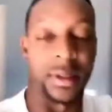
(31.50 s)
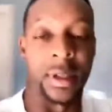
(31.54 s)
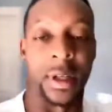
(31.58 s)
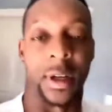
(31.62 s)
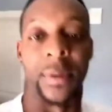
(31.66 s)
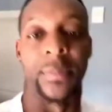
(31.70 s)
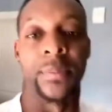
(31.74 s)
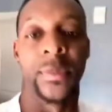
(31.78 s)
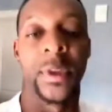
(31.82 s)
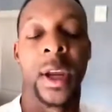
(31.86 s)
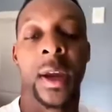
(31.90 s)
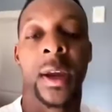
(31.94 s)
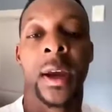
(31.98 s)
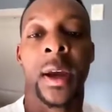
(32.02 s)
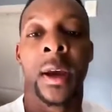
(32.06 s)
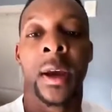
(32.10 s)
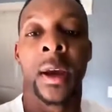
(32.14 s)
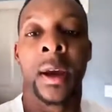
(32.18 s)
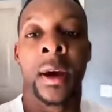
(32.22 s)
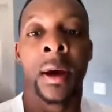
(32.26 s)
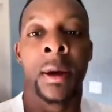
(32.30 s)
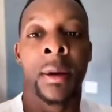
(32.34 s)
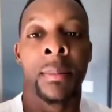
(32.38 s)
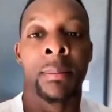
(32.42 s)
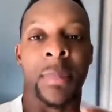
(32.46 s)
here.
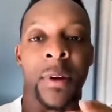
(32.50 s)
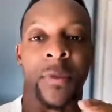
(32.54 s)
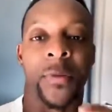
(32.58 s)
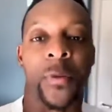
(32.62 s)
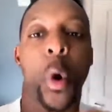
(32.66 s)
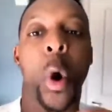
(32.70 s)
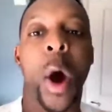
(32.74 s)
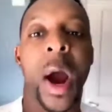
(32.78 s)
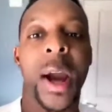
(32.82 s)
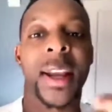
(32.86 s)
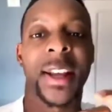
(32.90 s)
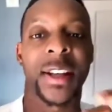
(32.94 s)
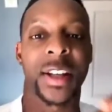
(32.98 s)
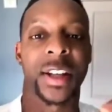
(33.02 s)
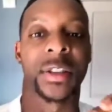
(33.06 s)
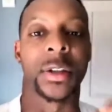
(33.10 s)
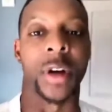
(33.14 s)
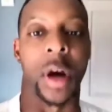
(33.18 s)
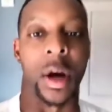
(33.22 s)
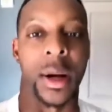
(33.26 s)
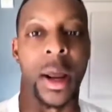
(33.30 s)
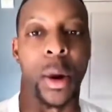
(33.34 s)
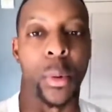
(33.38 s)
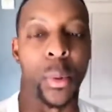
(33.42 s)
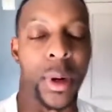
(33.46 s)
Before I get
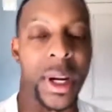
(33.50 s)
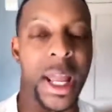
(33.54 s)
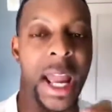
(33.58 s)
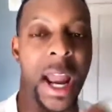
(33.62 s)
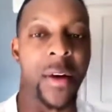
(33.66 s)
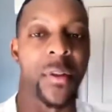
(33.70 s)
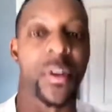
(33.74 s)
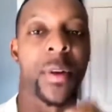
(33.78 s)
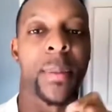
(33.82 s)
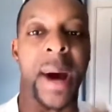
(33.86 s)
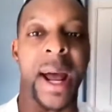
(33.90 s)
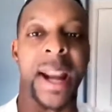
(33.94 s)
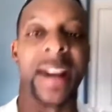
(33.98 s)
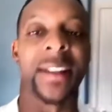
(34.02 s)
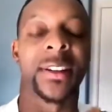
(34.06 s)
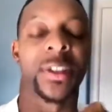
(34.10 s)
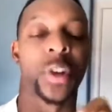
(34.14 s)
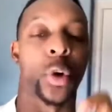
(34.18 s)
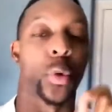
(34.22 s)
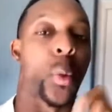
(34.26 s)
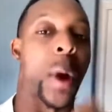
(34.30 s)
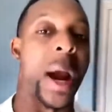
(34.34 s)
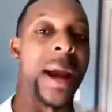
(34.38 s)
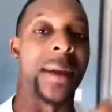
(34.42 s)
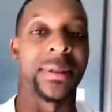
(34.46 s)
started, I want everybody
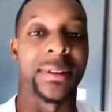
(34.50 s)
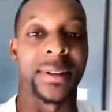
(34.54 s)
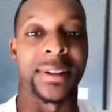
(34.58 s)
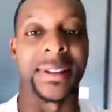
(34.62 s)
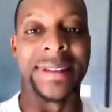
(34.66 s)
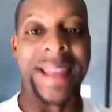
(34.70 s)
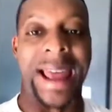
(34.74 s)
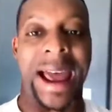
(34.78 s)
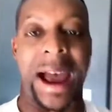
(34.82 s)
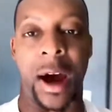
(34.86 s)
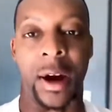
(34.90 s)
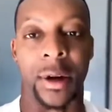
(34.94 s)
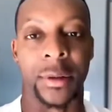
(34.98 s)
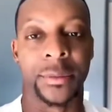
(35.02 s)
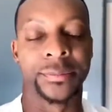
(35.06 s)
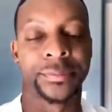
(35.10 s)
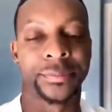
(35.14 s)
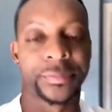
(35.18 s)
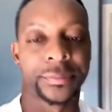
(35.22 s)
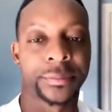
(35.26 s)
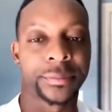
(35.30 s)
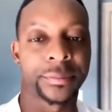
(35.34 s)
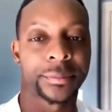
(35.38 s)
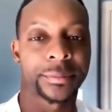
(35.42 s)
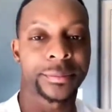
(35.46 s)
to write this down,
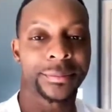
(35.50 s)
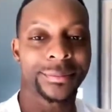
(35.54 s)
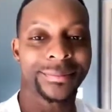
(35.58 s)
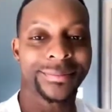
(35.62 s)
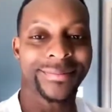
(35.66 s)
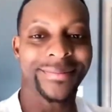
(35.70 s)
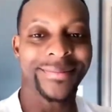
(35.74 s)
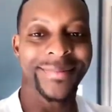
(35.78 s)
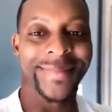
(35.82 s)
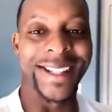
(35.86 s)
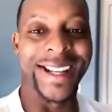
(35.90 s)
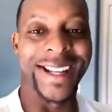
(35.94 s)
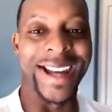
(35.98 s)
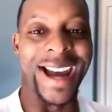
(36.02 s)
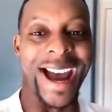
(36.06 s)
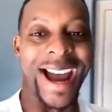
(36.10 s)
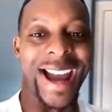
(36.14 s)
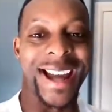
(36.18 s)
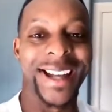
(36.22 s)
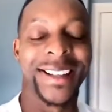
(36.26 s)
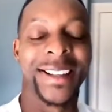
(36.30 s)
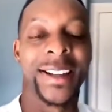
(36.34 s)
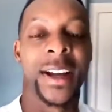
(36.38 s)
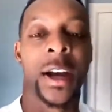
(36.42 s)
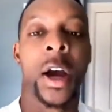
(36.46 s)

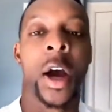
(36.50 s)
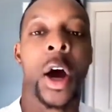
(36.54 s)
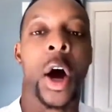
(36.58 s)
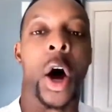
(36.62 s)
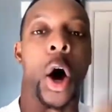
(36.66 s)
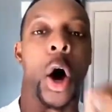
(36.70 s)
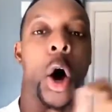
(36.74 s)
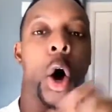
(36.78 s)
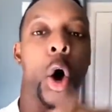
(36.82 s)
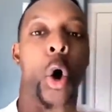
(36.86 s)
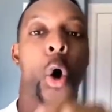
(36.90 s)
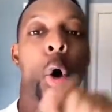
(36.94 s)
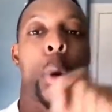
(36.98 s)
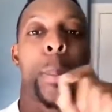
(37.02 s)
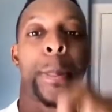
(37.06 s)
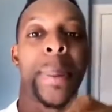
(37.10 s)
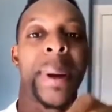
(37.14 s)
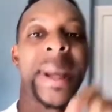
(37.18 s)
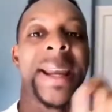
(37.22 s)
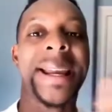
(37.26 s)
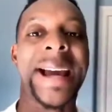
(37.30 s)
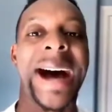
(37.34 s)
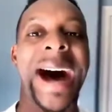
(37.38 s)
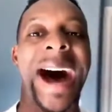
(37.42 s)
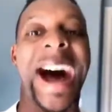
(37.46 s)
okay?
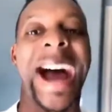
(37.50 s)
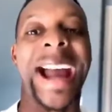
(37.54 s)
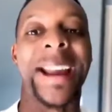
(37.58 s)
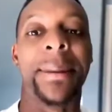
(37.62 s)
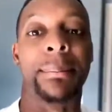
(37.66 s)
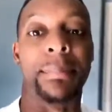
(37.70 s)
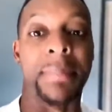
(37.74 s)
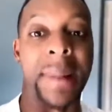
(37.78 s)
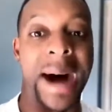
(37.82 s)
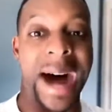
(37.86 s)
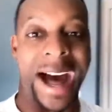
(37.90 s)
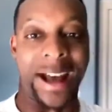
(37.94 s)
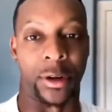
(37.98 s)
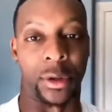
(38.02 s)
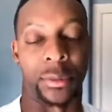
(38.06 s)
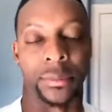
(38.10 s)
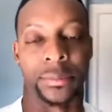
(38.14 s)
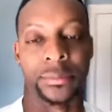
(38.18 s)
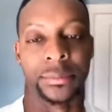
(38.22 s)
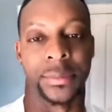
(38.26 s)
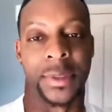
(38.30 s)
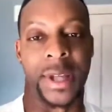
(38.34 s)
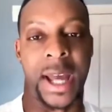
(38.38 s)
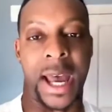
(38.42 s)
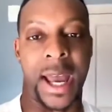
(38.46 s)
OPI model,
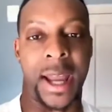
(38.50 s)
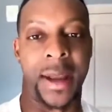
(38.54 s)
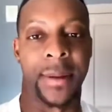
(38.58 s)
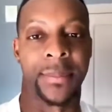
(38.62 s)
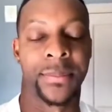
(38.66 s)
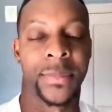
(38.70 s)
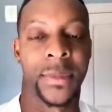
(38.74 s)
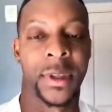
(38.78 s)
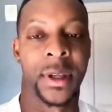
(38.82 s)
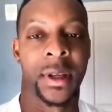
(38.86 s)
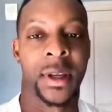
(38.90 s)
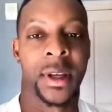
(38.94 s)
okay?